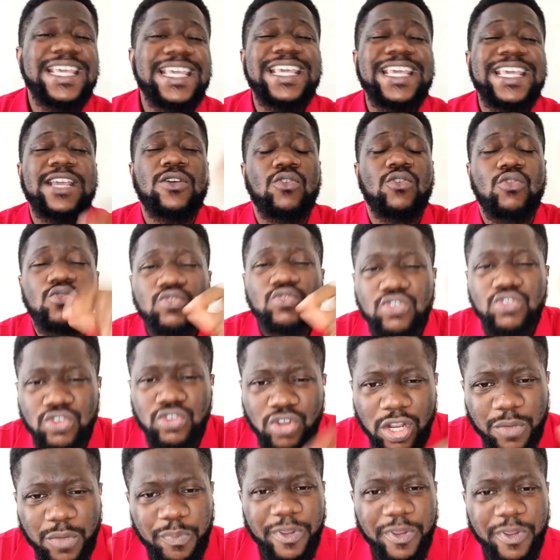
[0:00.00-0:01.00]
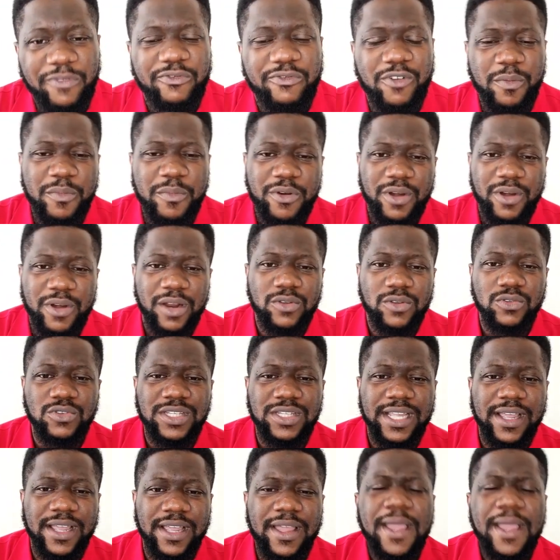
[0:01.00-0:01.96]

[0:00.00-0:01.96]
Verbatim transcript: he could not perform miracles